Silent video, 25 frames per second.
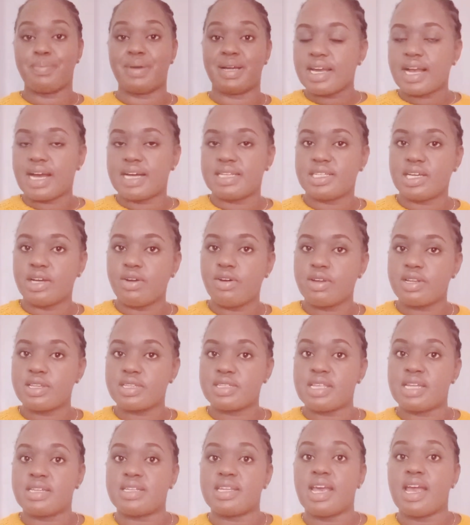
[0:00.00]
The
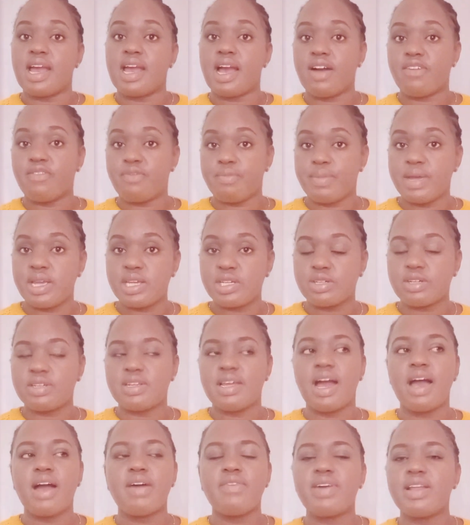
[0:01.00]
categories that I have mentioned
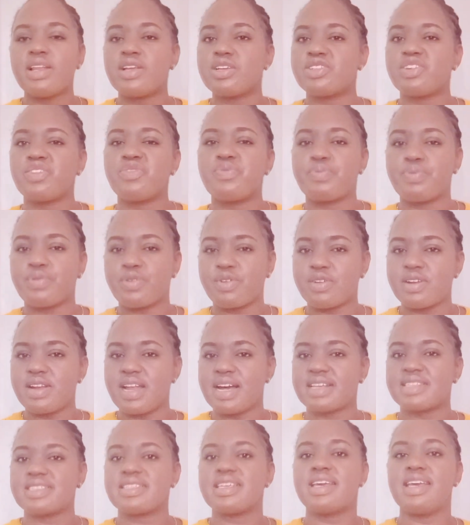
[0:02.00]
have a lot of
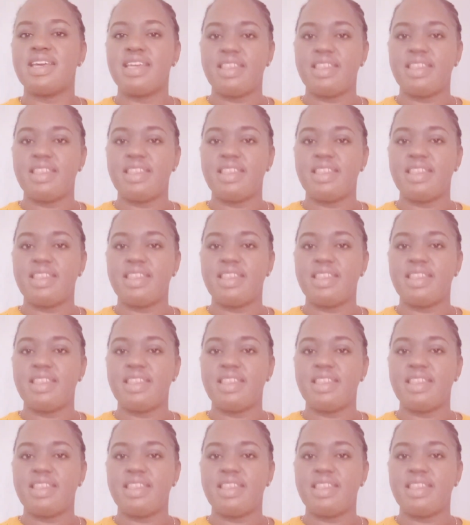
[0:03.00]
products